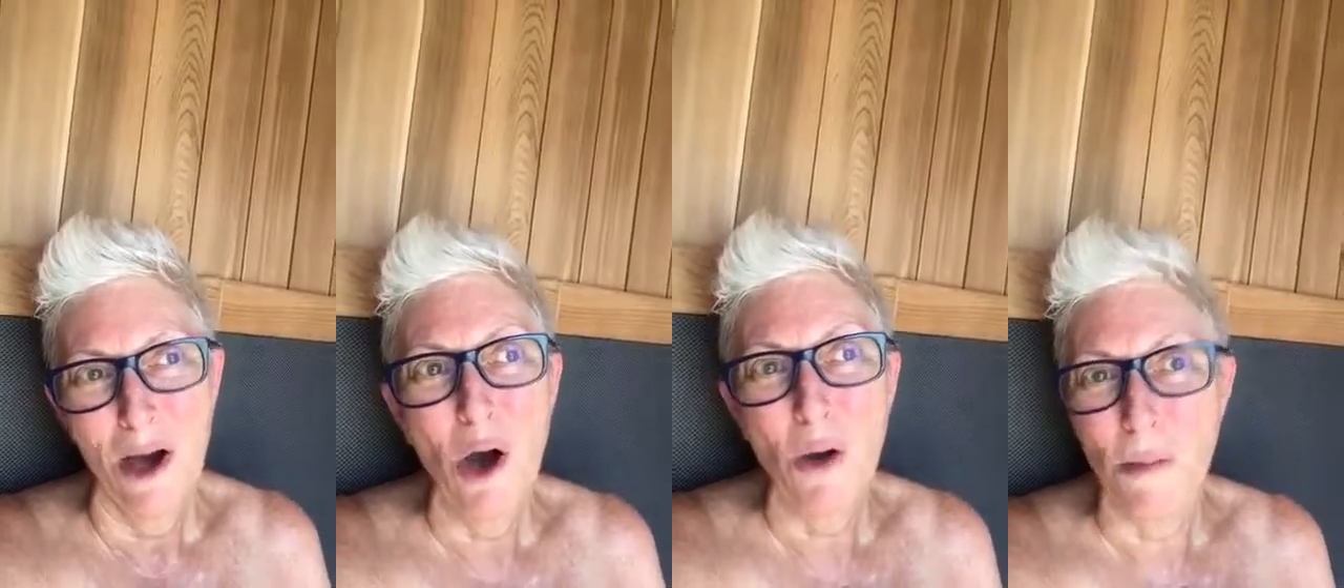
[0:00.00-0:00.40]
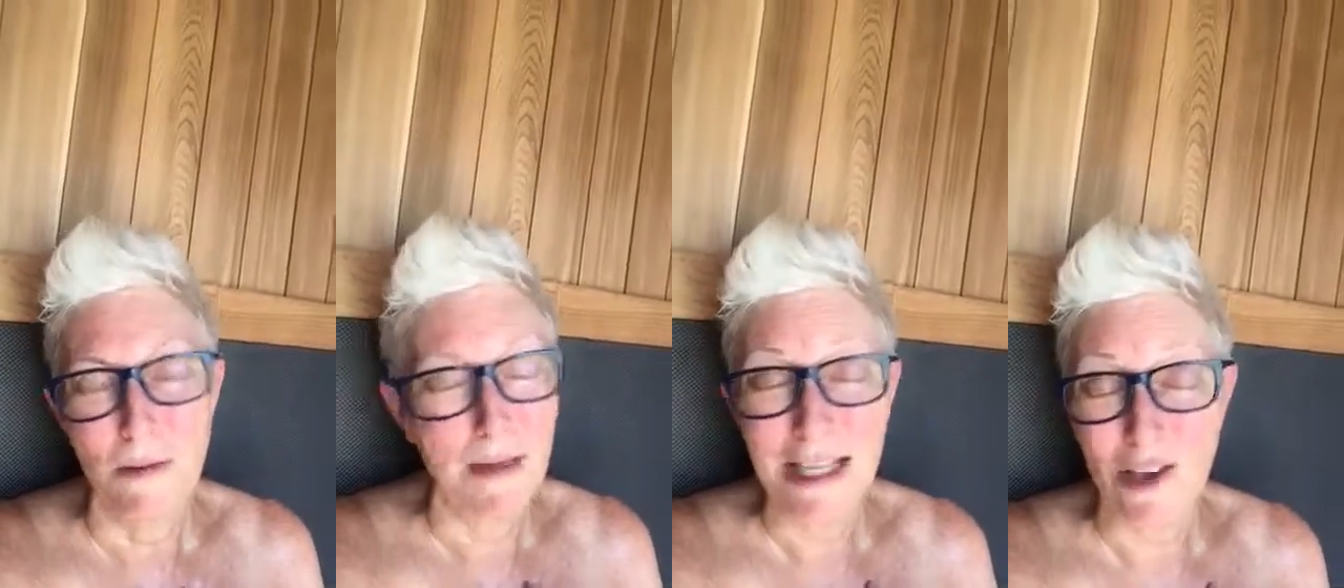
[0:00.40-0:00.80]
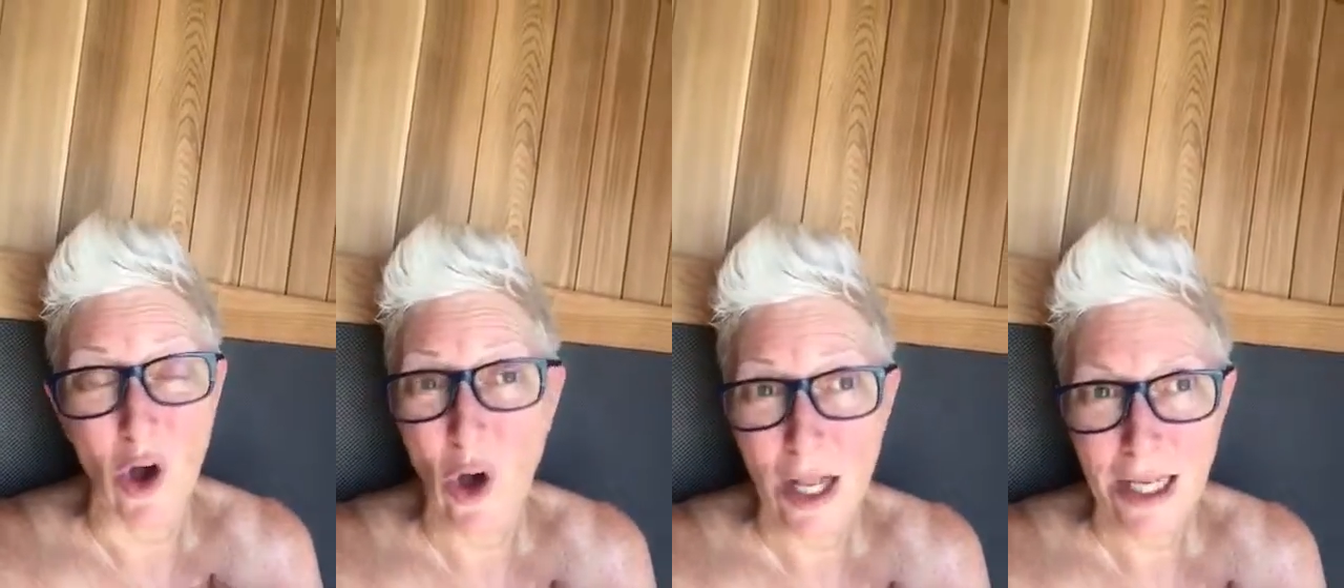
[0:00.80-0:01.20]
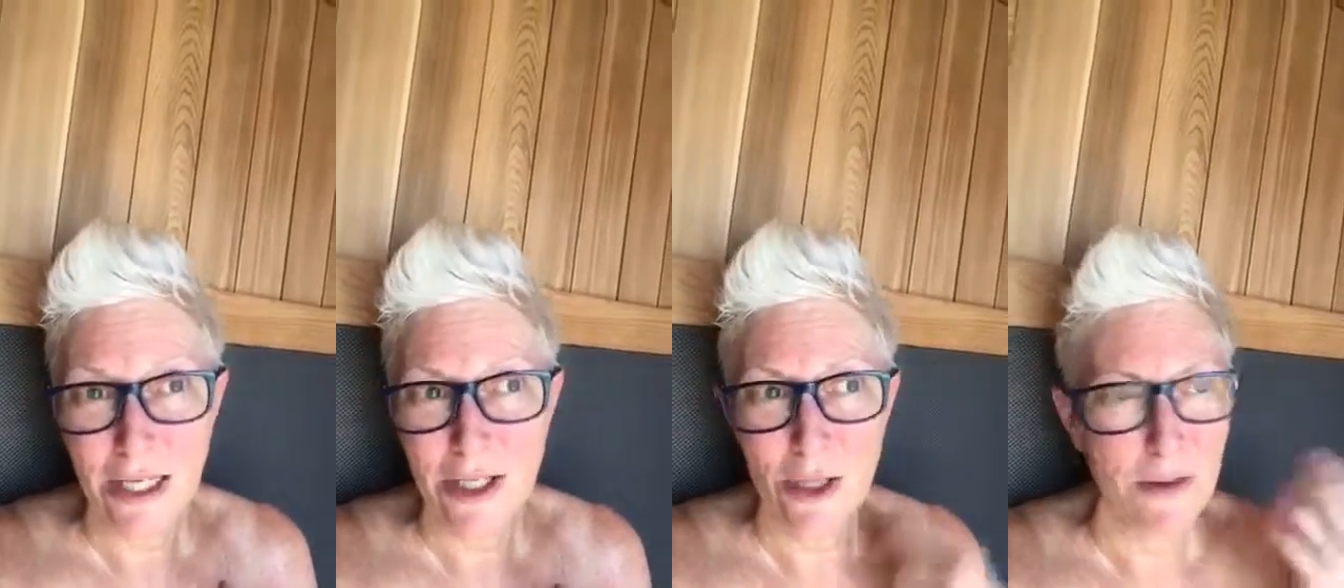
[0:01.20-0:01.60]
hope. If that's all I
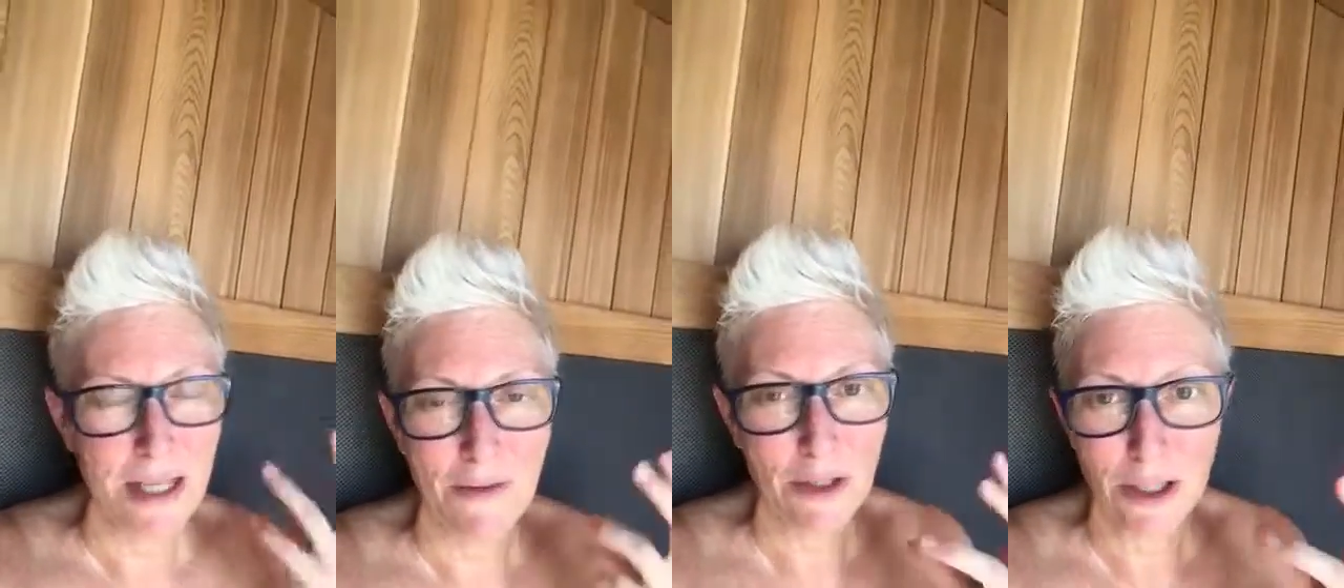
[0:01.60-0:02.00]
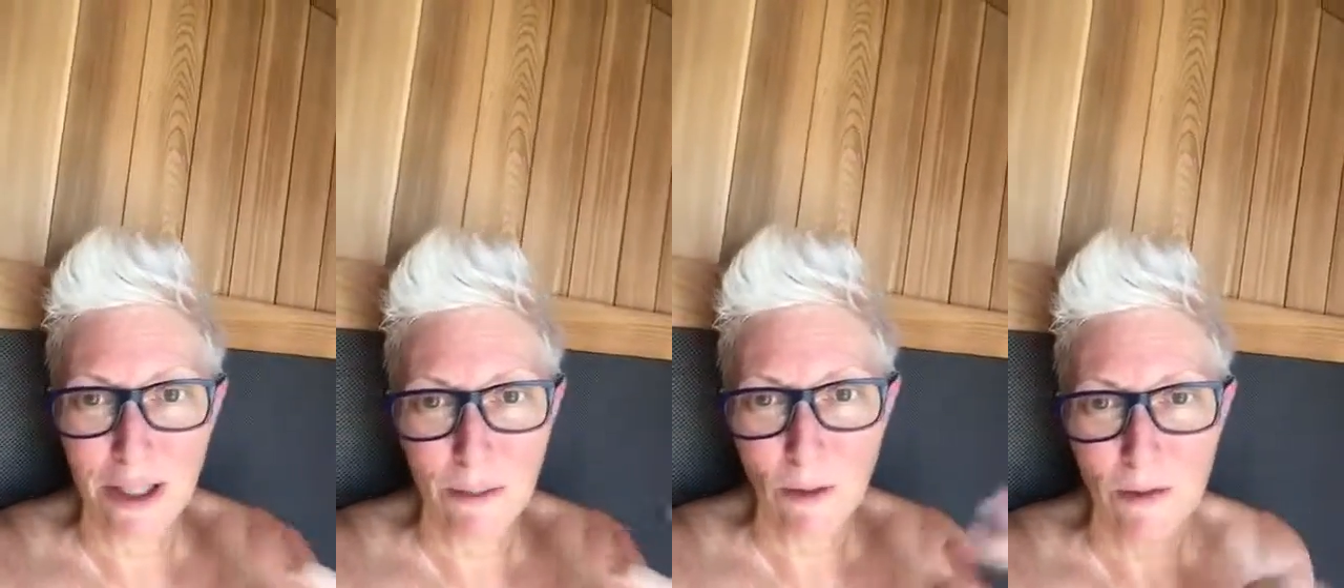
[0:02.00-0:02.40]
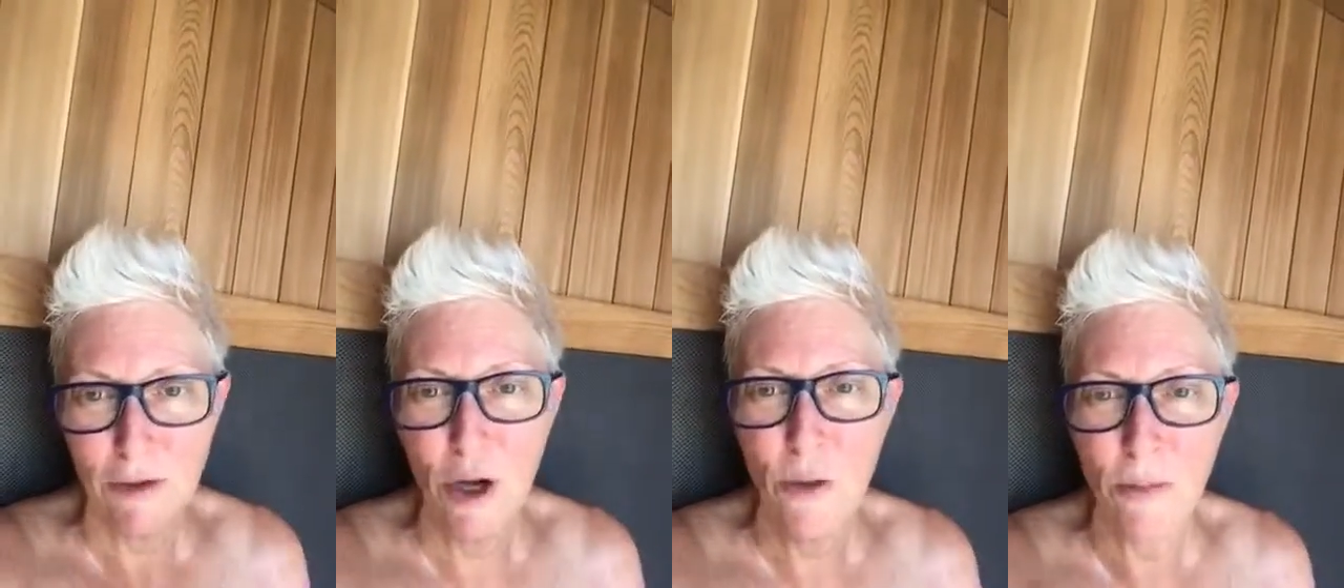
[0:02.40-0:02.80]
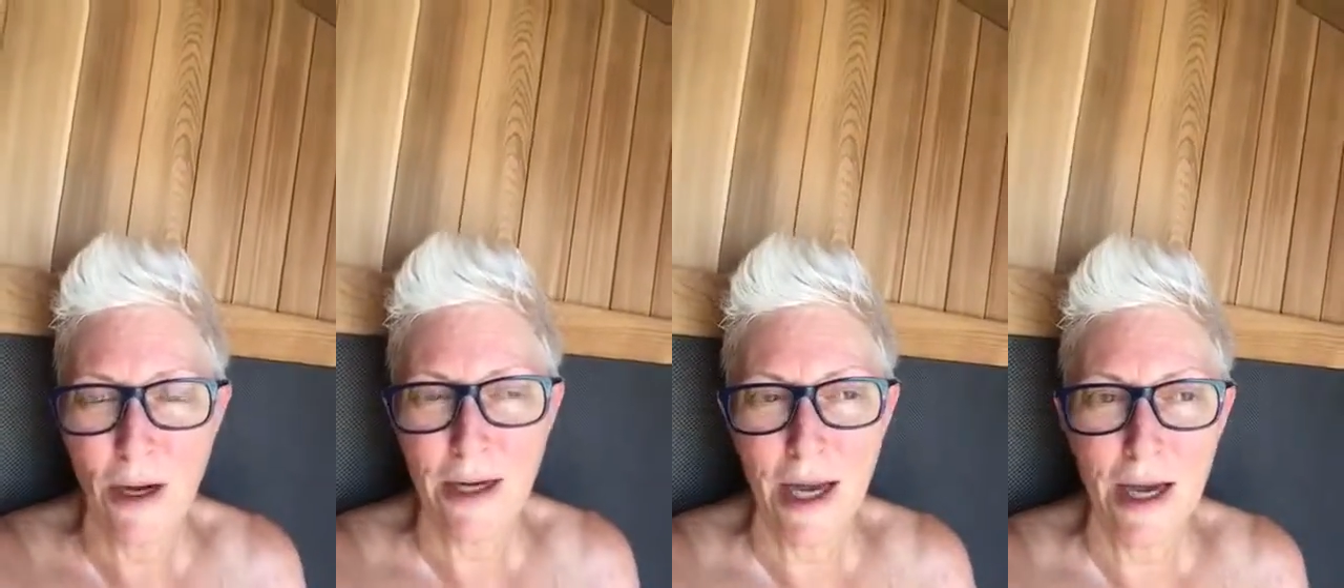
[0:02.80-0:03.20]
can do is have a glimmer of hope
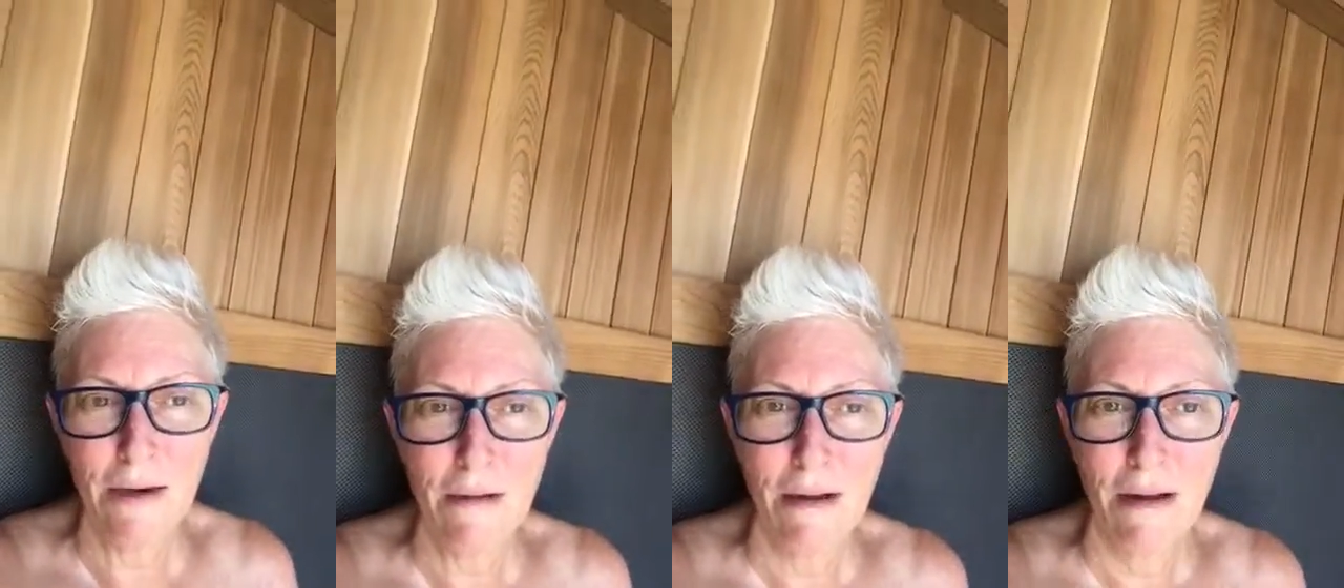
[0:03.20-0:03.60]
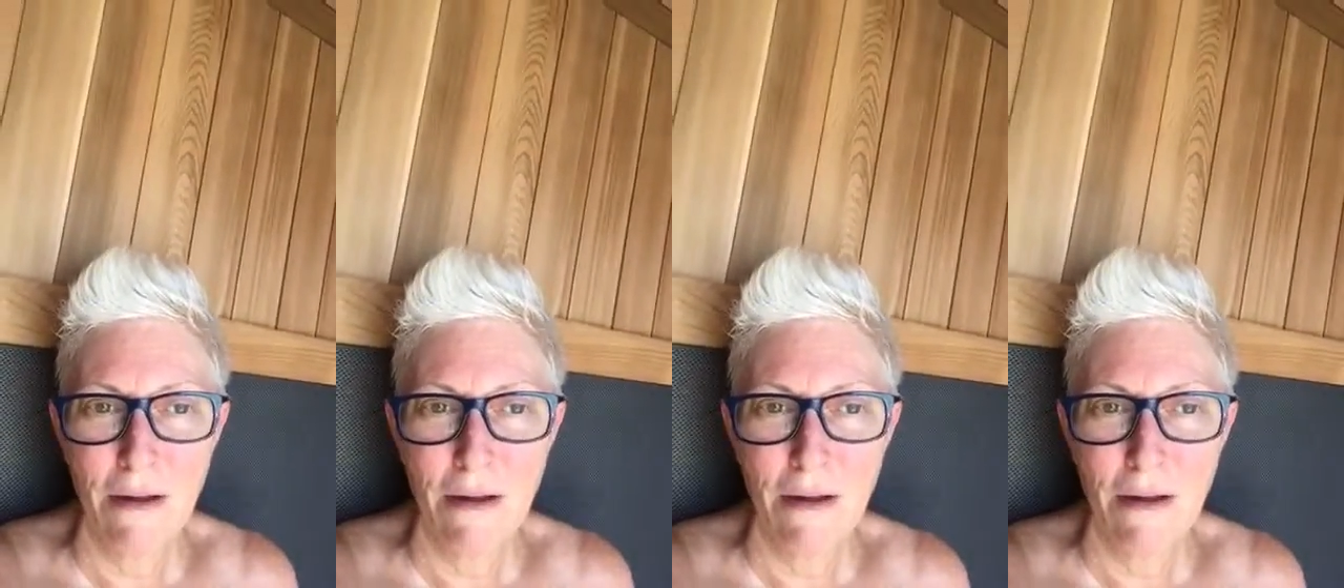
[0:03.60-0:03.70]
right now,